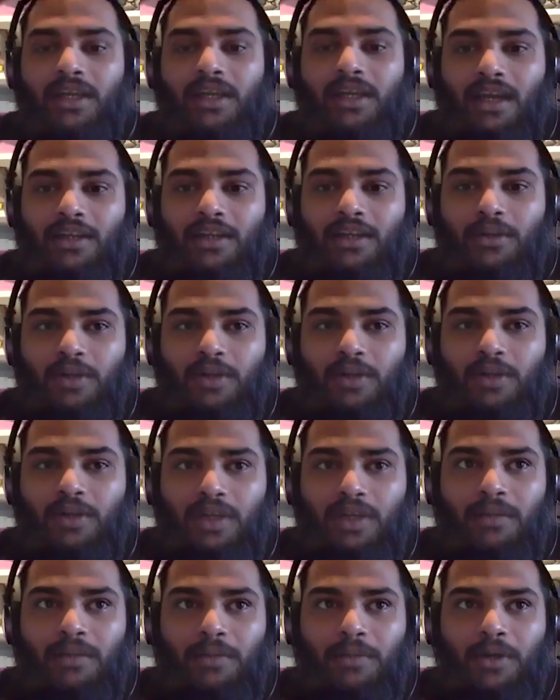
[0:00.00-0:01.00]
and you
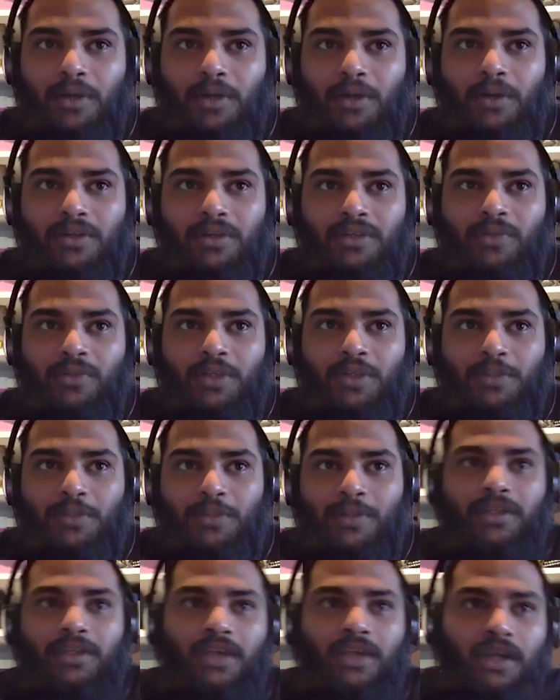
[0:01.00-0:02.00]
learn about
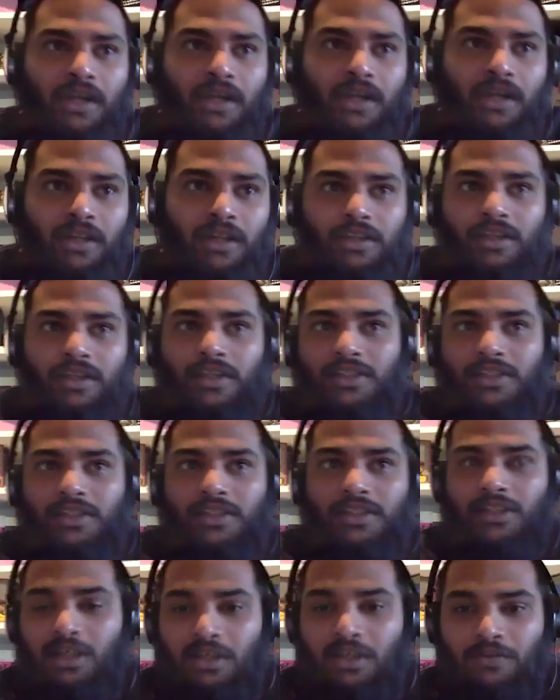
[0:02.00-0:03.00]
respecting elders,
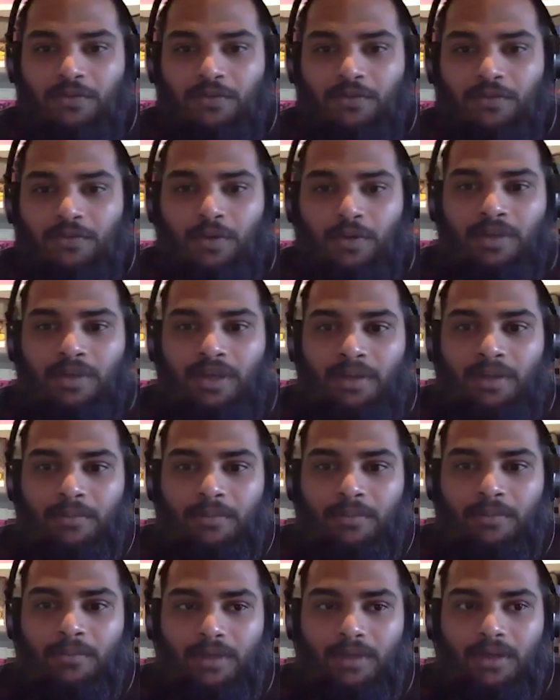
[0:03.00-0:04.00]
learning from
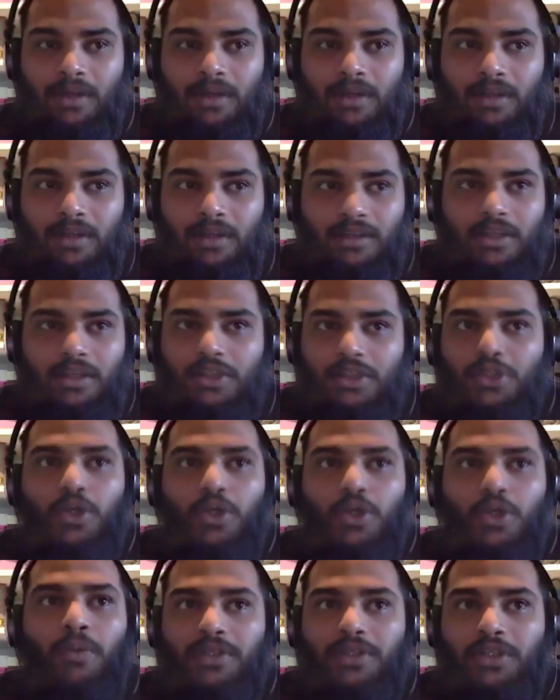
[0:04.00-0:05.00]
them. There's
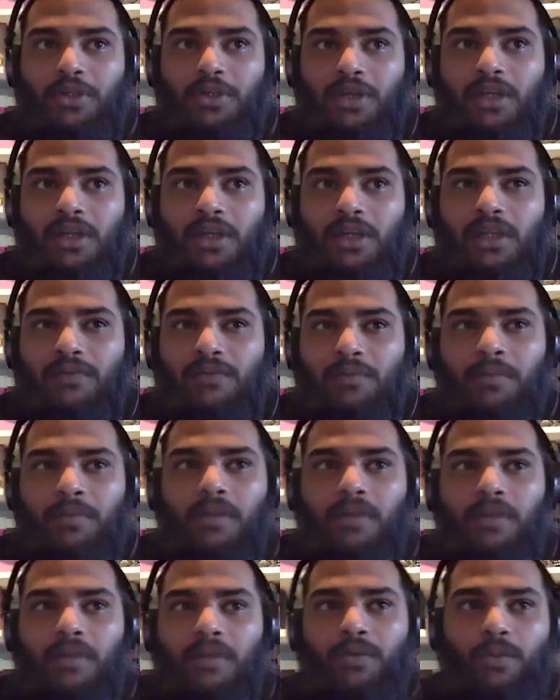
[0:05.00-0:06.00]
so much that you can learn from
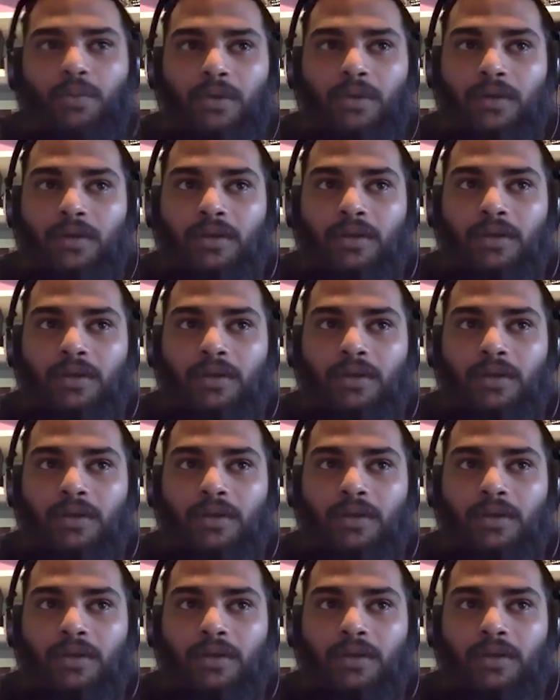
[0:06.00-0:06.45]
everyone.